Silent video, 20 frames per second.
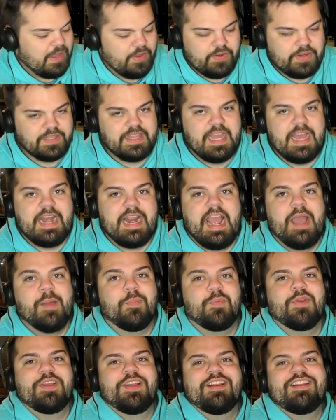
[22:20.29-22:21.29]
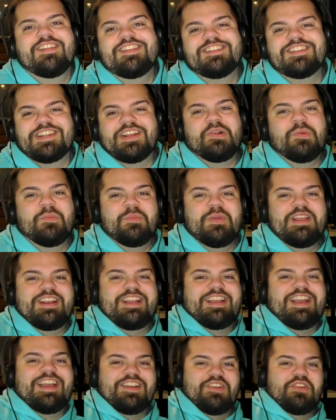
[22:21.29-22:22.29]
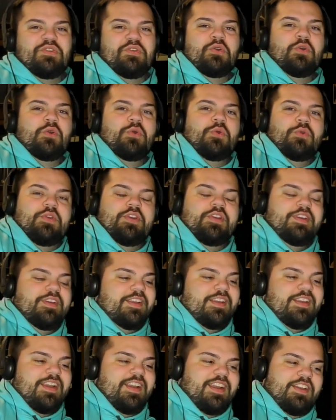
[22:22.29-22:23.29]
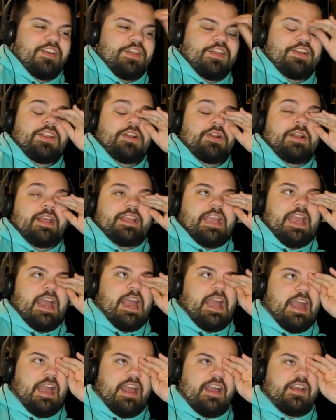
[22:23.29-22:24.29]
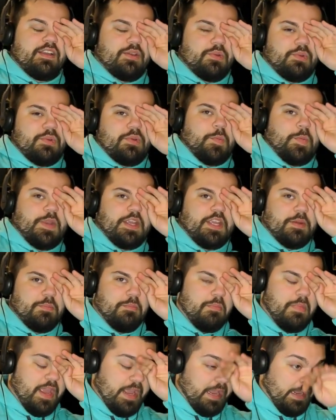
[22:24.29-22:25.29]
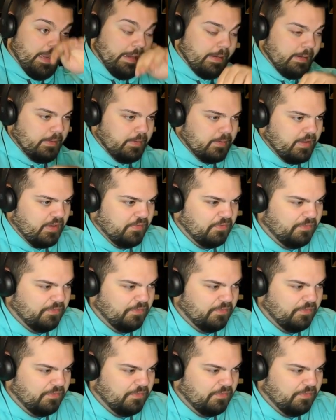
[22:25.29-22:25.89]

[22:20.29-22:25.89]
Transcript: How did that happen? They were meeting at noon, and then they're like, eh. We'll meet in May at